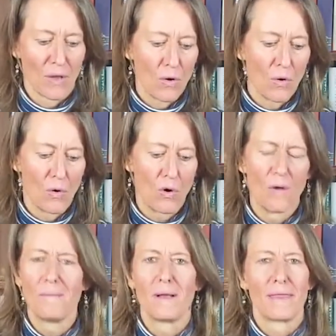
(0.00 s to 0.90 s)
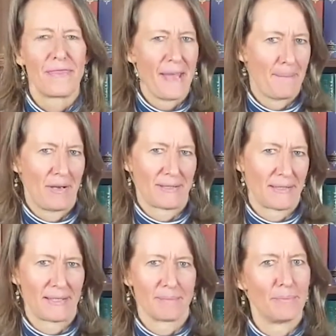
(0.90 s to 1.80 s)
or that person
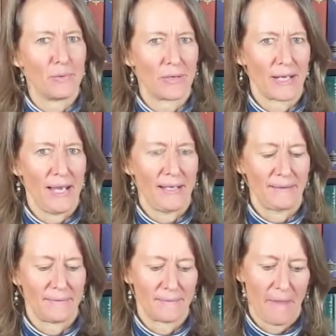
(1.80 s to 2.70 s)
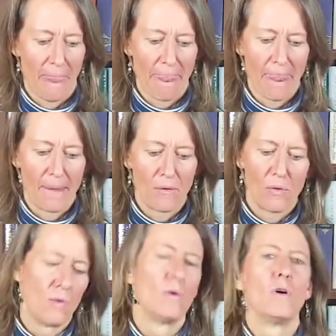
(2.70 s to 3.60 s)
isn't born again,
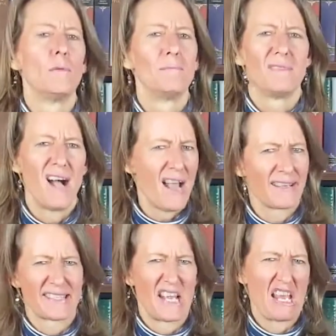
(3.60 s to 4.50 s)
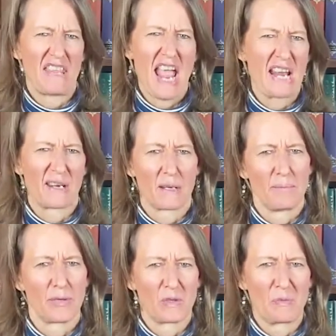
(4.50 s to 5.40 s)
or I just like the Anglican
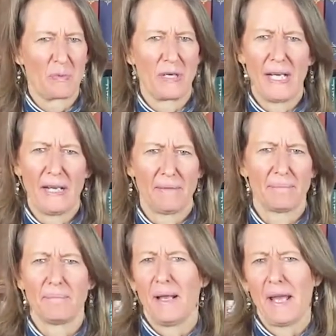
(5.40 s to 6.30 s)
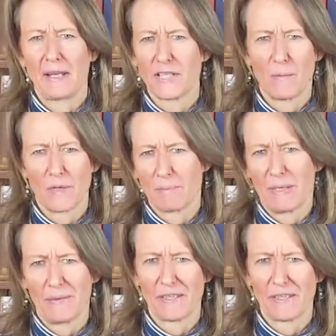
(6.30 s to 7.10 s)
Book of Prayer and I don't want to be with